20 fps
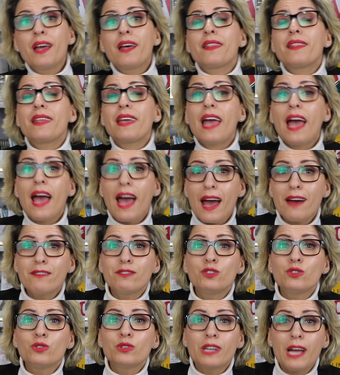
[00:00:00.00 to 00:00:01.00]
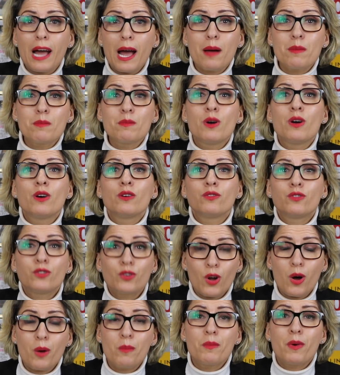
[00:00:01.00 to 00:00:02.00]
They have to come
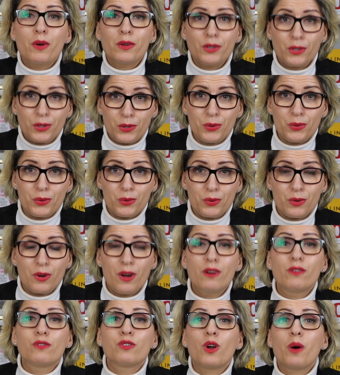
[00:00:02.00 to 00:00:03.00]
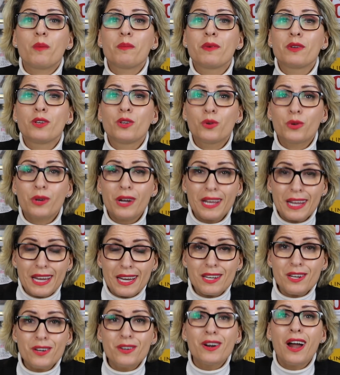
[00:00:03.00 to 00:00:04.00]
from you, from your
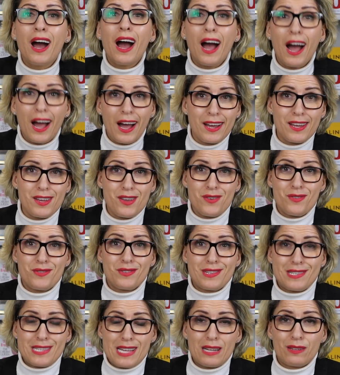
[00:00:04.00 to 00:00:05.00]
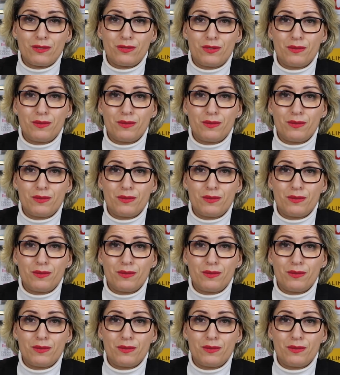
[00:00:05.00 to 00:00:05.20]
inner higher self.